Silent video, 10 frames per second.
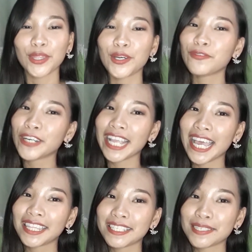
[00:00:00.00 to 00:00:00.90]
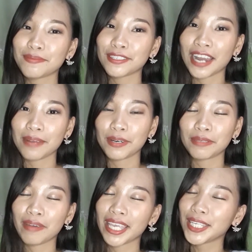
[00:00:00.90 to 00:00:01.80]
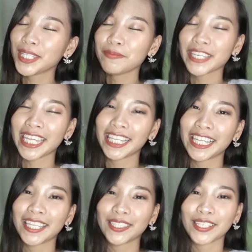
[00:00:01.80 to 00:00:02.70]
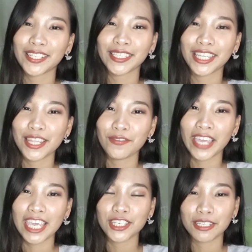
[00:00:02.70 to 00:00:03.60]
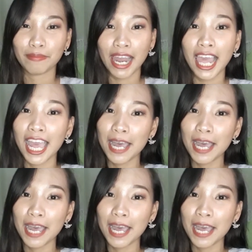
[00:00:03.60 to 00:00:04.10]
Don't forget to subscribe on my YouTube channel and turn on the notification bell